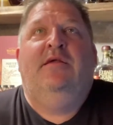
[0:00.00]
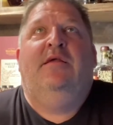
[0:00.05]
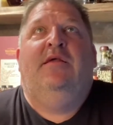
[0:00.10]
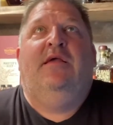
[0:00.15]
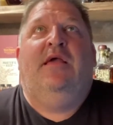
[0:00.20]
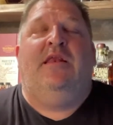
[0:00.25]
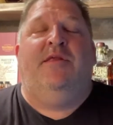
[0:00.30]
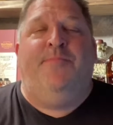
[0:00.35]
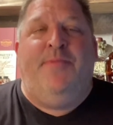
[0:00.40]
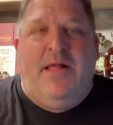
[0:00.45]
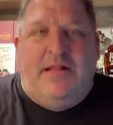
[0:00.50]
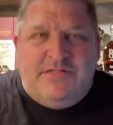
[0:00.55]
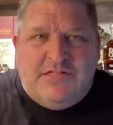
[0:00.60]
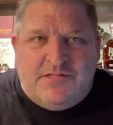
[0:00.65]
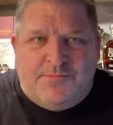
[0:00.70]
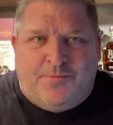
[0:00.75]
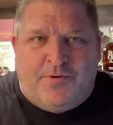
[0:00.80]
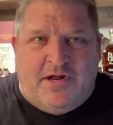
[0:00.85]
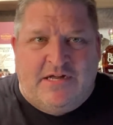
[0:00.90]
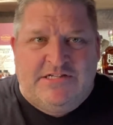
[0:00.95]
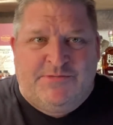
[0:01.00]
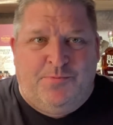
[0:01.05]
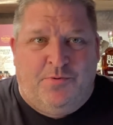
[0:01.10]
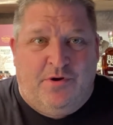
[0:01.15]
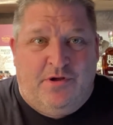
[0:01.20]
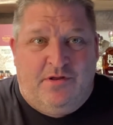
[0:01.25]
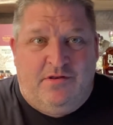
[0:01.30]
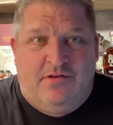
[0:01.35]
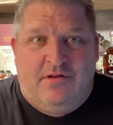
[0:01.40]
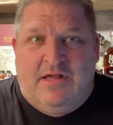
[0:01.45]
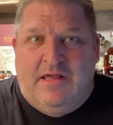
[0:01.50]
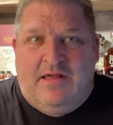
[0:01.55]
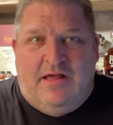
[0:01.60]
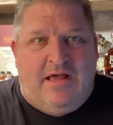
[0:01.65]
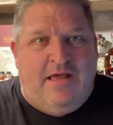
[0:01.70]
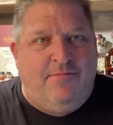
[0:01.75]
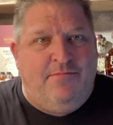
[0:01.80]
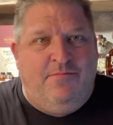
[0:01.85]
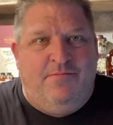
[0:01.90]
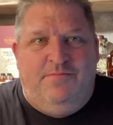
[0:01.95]
It depends on the price point.
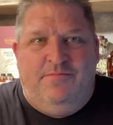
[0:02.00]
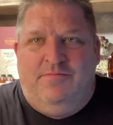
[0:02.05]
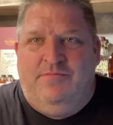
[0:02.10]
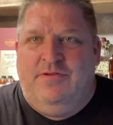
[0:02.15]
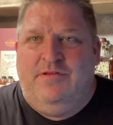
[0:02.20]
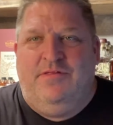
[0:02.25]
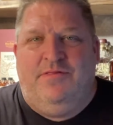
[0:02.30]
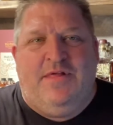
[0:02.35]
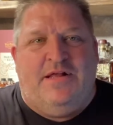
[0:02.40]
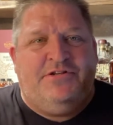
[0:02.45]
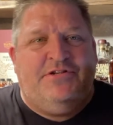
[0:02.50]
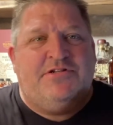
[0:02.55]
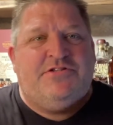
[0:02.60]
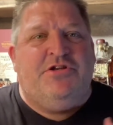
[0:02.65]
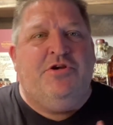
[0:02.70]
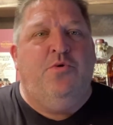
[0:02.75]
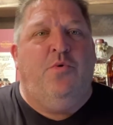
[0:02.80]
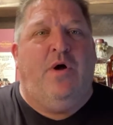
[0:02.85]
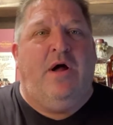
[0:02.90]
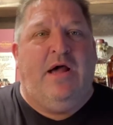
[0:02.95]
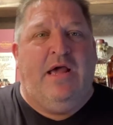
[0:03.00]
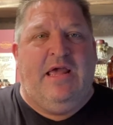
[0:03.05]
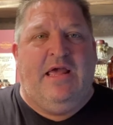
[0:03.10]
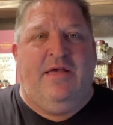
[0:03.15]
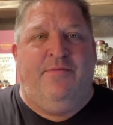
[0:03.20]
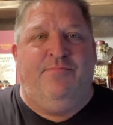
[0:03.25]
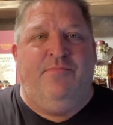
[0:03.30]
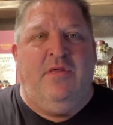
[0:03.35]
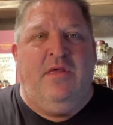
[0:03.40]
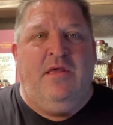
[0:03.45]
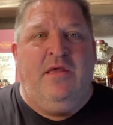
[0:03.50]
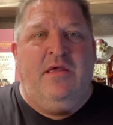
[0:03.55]
That's just who I am.